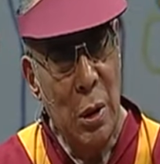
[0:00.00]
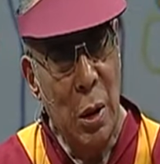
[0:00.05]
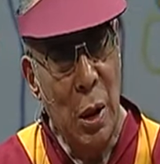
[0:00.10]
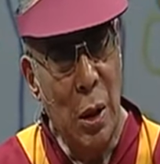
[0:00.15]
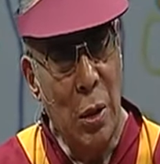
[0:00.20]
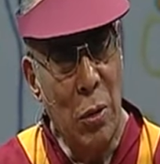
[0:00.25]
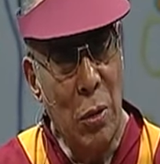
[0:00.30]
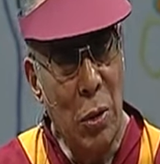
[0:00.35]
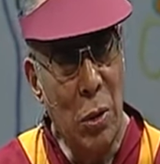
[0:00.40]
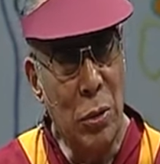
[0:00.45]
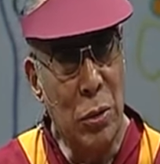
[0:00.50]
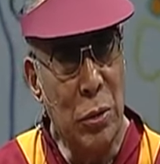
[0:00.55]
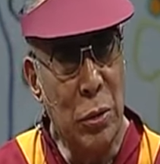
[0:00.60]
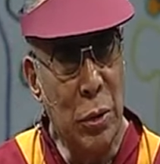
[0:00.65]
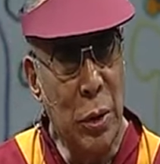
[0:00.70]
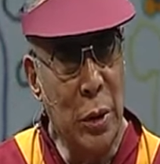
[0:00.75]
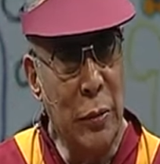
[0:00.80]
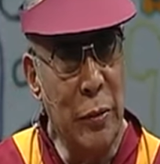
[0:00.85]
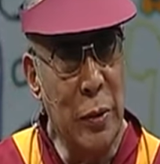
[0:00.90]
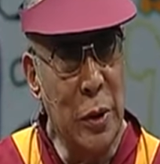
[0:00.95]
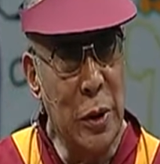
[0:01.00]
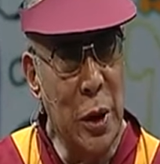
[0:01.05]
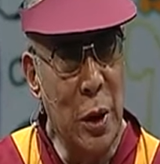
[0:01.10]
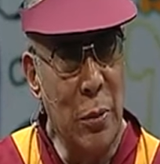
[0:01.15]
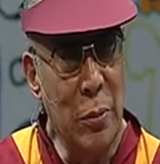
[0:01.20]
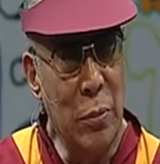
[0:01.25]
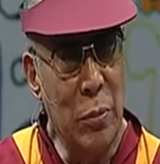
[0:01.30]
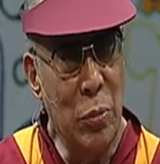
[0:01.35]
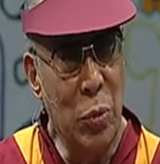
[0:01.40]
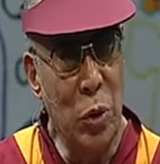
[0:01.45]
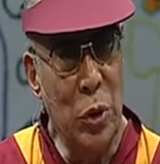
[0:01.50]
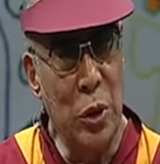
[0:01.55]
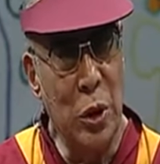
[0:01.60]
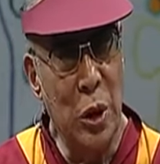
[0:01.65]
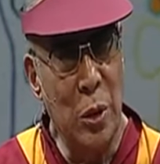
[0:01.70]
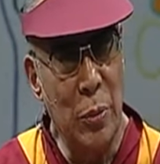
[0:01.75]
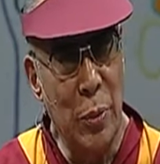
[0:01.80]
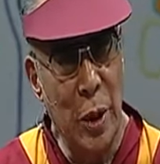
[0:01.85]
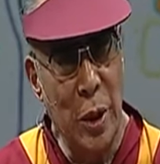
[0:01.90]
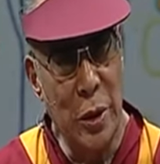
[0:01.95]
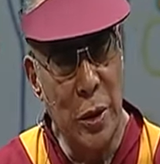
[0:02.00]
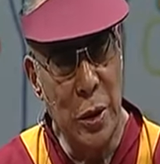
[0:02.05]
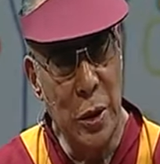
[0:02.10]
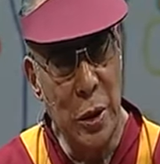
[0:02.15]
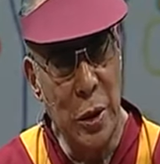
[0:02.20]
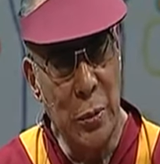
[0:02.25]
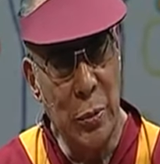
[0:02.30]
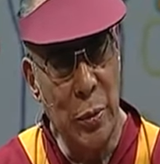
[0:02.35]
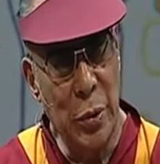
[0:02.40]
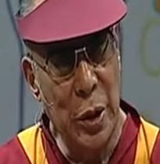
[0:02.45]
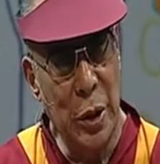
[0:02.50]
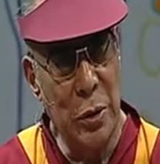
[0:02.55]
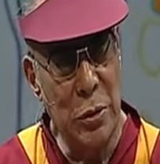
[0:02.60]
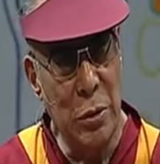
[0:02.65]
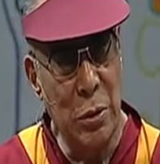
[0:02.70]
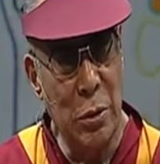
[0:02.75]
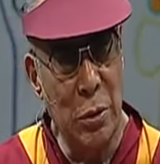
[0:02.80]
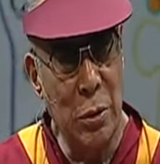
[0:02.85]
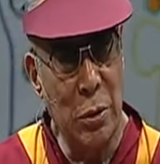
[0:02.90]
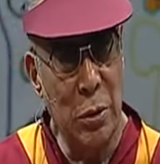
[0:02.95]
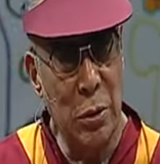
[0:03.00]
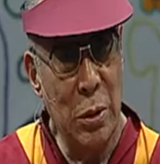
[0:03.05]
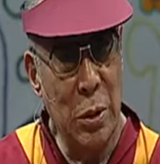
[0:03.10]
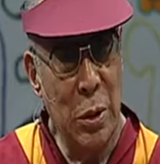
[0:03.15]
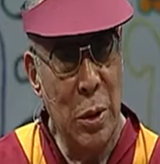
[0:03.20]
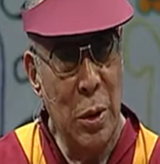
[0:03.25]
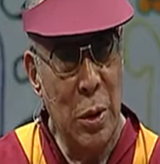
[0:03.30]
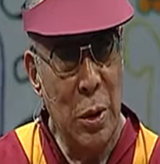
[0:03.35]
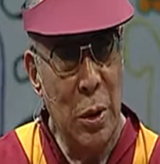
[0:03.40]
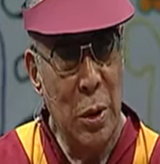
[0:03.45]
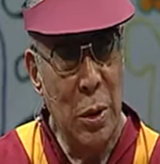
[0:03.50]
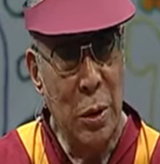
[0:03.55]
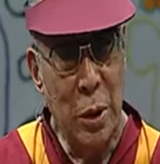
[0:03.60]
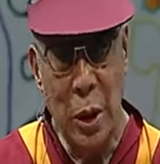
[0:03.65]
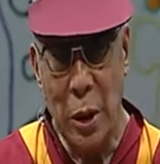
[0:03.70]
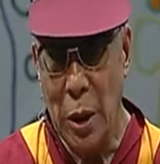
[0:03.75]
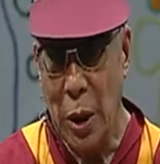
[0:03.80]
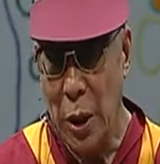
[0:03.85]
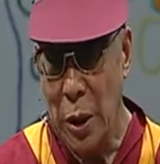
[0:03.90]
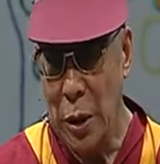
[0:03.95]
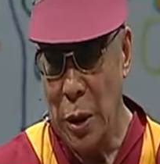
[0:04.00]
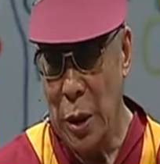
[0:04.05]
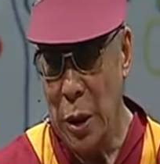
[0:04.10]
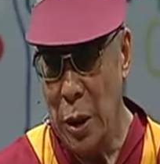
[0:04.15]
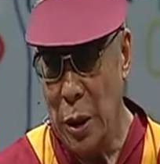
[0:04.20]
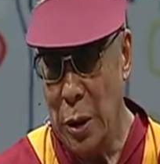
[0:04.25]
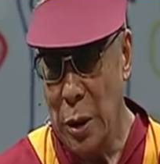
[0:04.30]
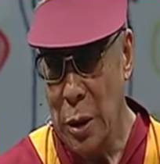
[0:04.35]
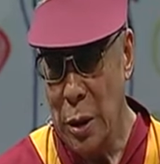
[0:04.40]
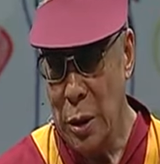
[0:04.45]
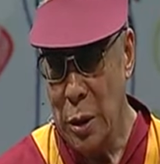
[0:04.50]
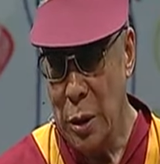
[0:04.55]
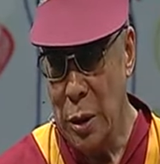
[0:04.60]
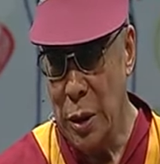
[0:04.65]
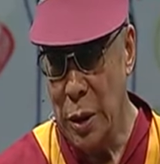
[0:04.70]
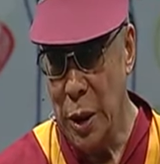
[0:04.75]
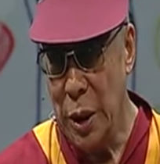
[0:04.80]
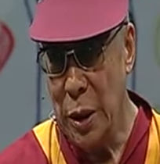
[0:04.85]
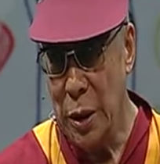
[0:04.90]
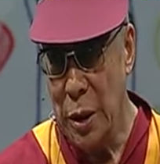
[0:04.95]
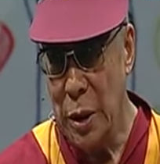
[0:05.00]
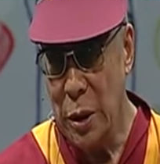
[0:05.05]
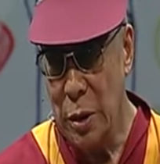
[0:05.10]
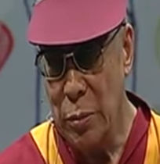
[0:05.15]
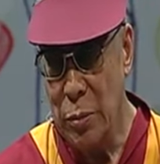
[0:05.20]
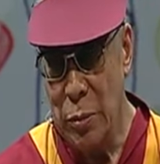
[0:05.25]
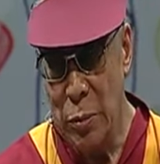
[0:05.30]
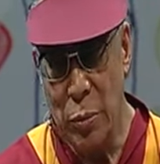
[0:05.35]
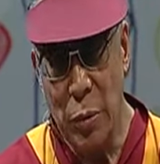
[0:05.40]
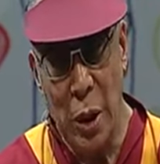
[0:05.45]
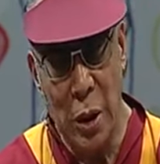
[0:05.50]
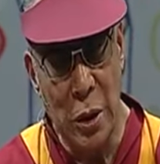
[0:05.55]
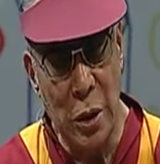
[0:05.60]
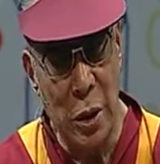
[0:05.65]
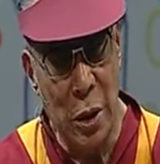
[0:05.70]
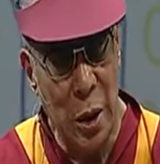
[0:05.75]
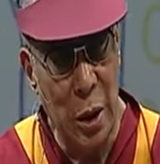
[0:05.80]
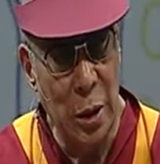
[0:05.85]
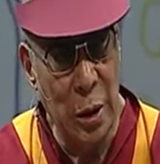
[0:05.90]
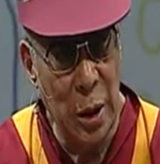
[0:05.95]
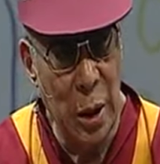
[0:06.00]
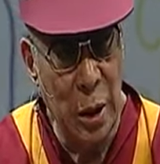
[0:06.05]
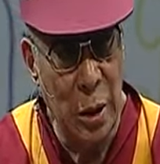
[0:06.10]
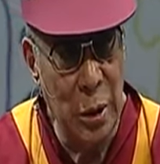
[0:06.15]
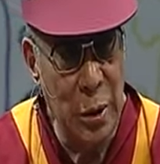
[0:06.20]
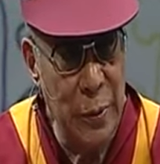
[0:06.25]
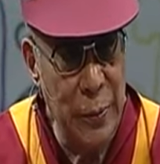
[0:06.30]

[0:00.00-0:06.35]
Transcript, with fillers: and also even some political party based on that idea, green party like that.